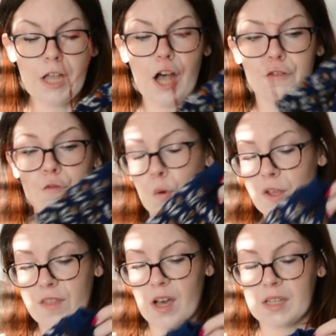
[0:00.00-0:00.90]
a
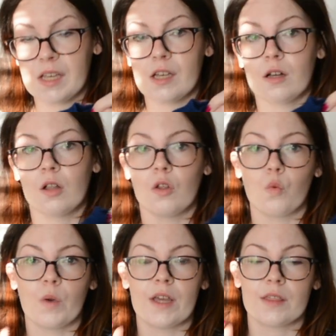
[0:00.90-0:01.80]
forethought heel
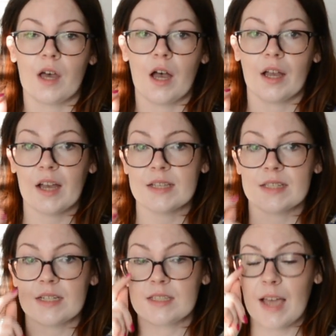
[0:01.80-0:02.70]
with a
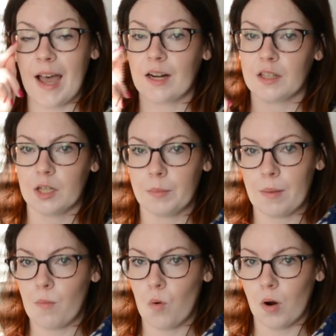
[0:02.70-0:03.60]
gusset to add a little
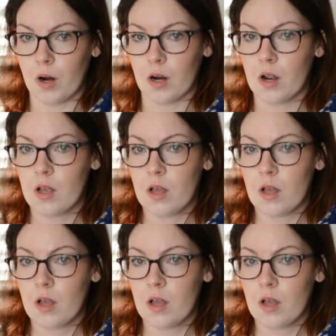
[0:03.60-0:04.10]
bit more